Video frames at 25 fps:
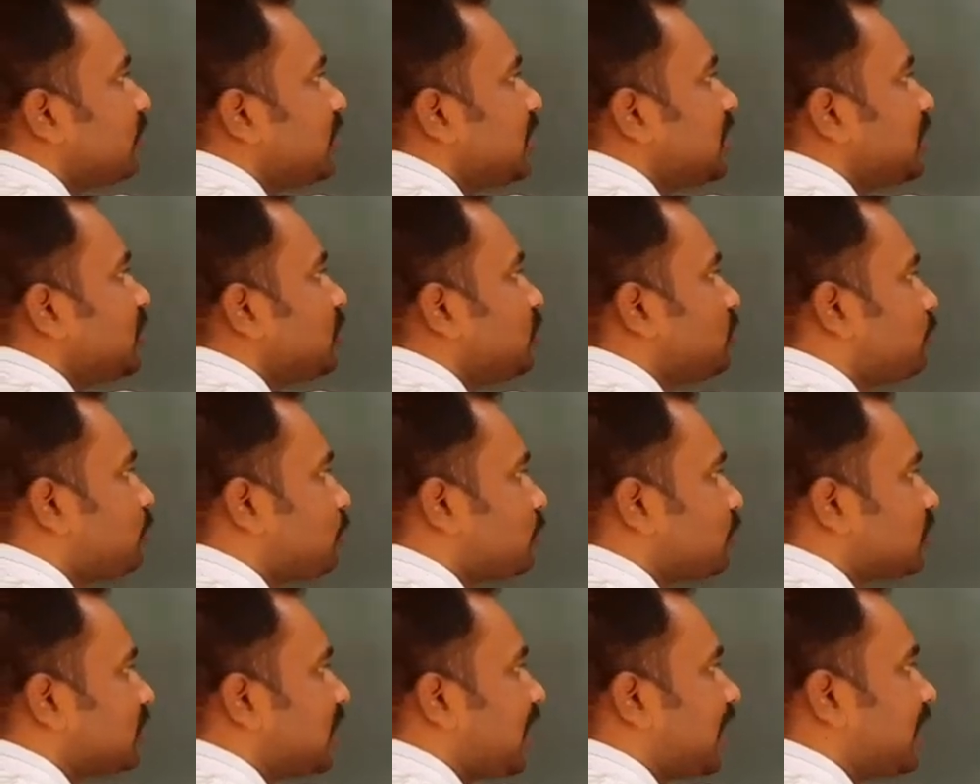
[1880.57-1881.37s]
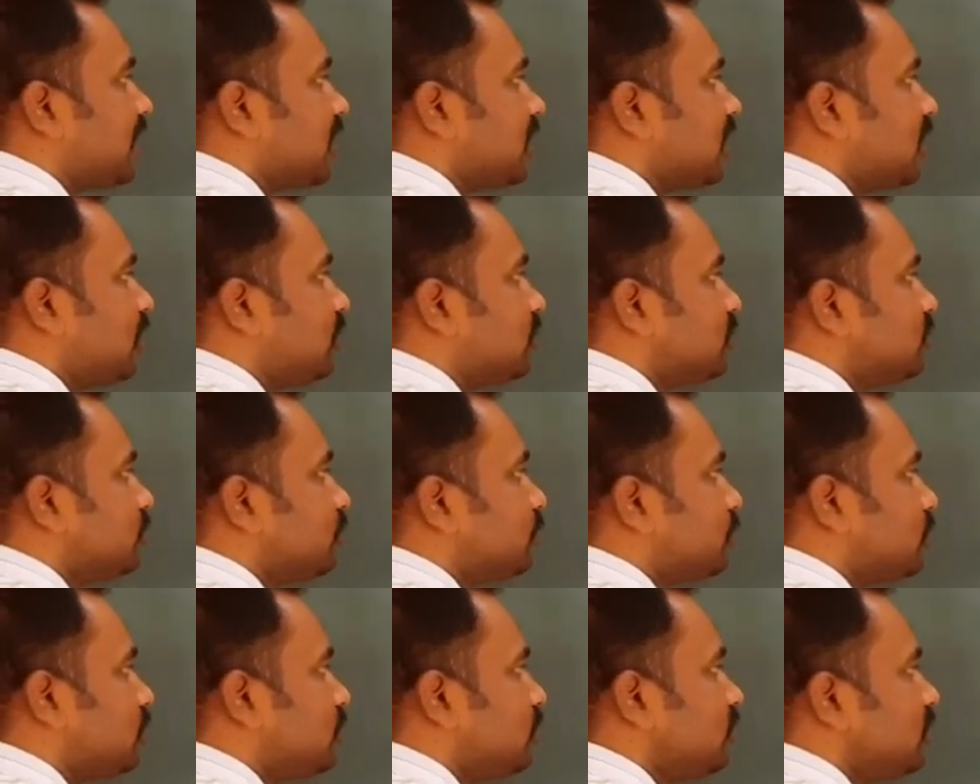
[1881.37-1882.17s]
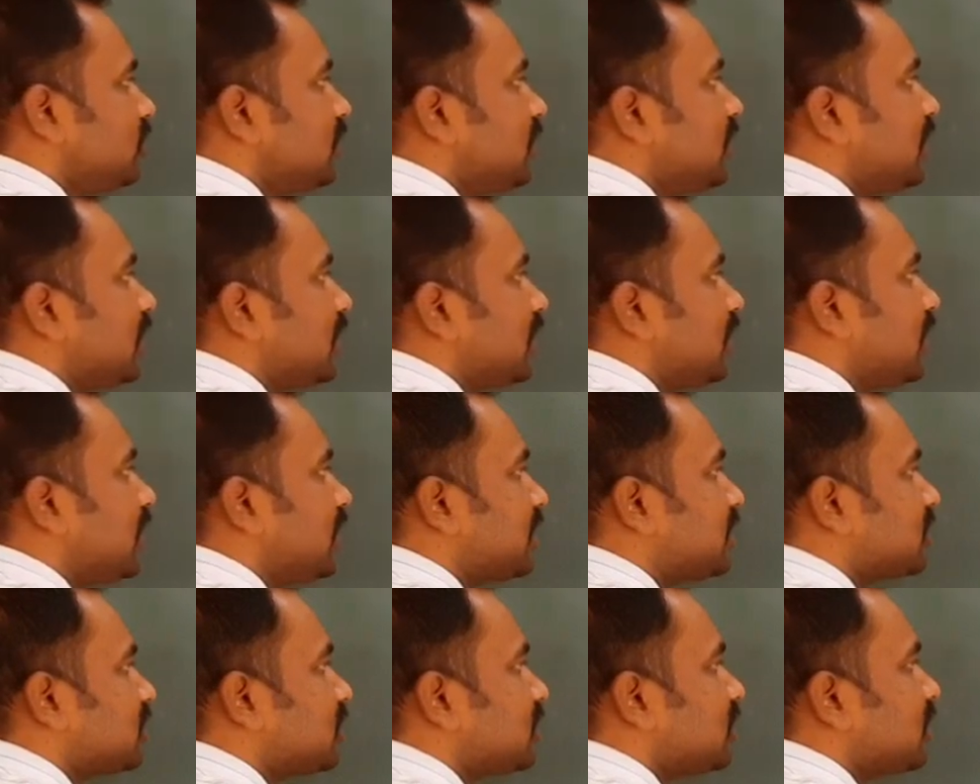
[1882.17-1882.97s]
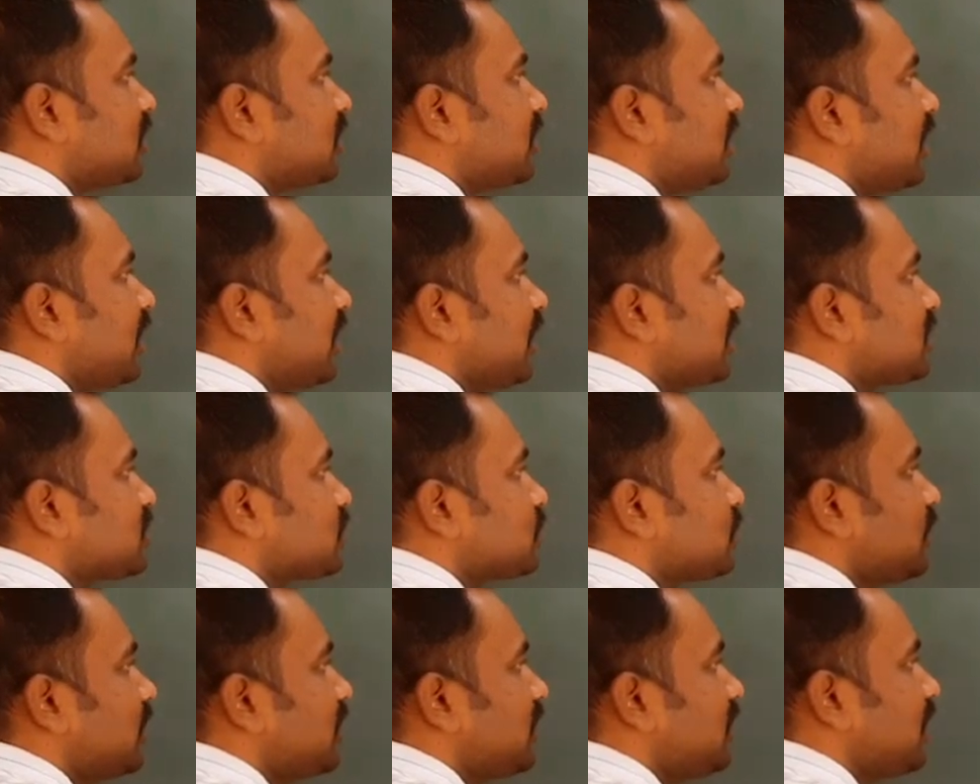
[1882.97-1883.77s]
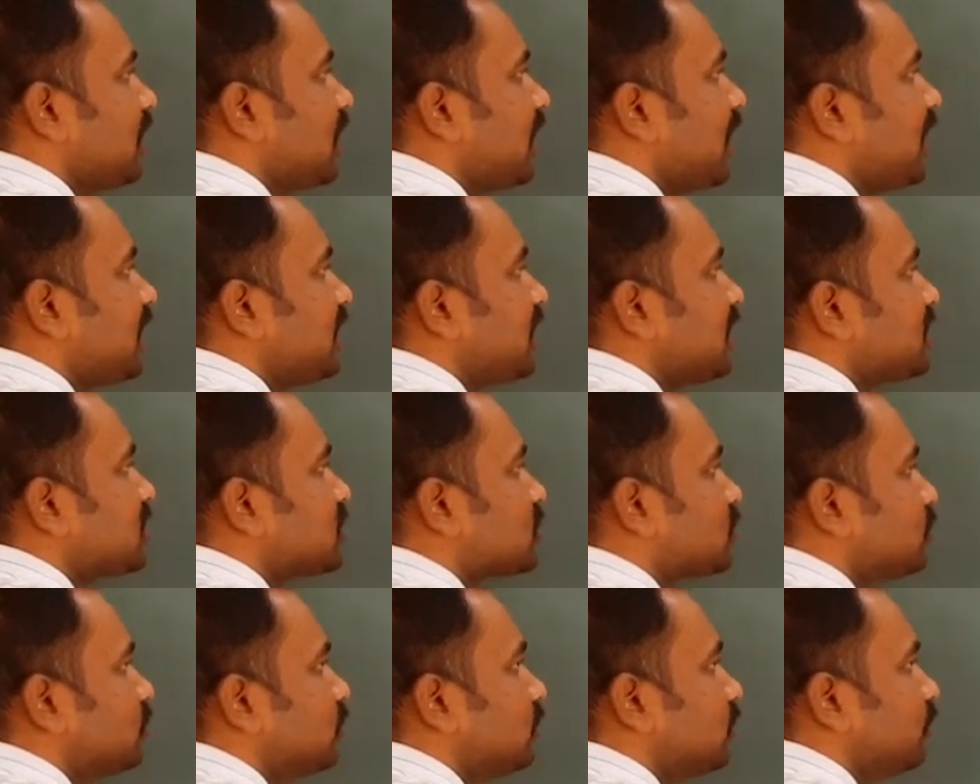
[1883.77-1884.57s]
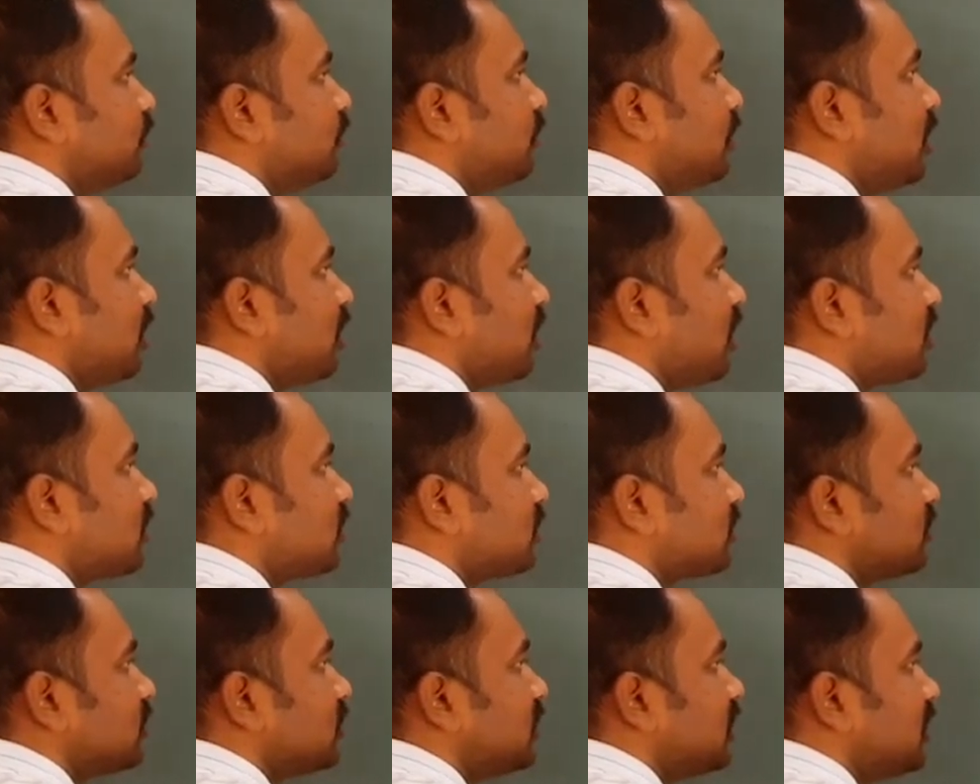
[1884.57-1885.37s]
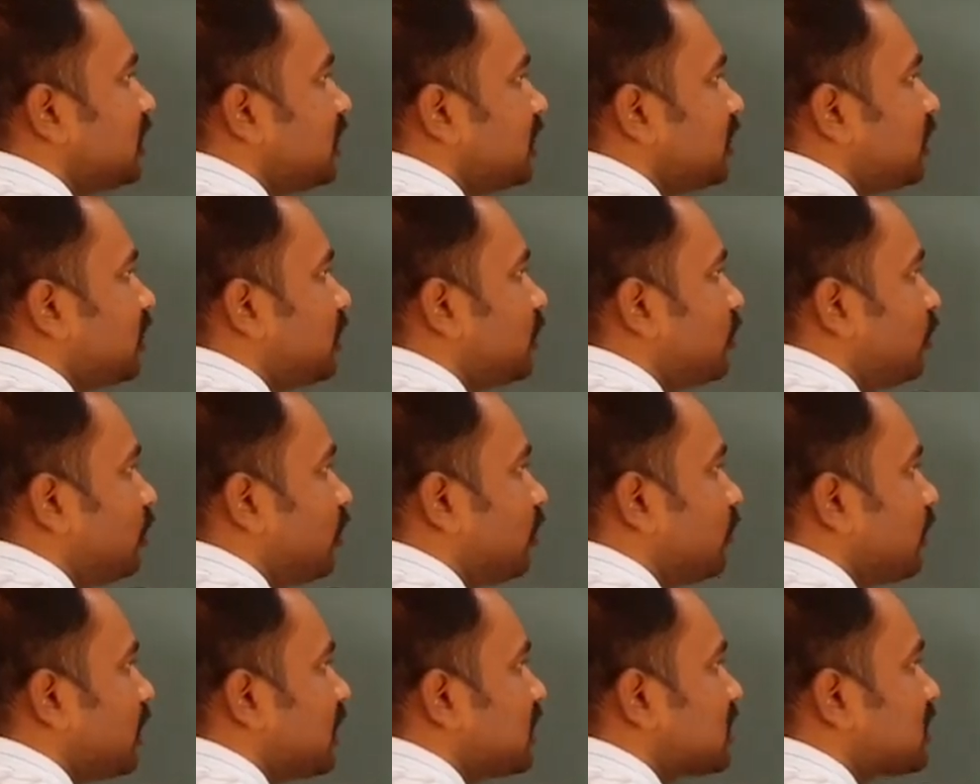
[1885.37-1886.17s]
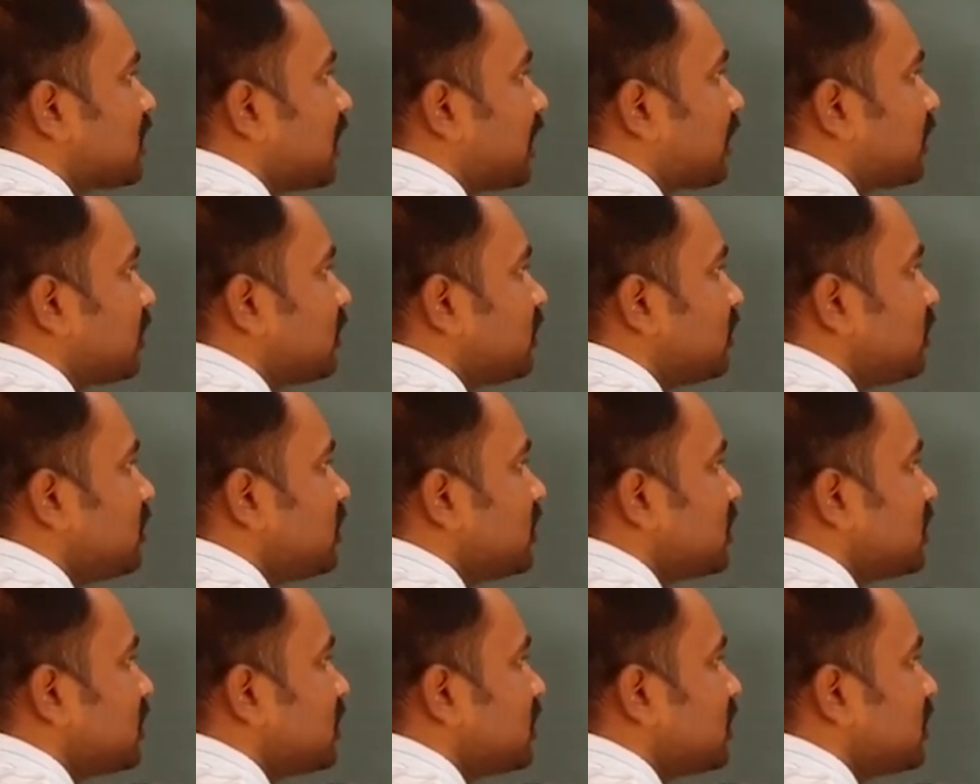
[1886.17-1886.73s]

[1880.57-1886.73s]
we need to prove that. How to prove? Let x1 and x2 belong to the domain set.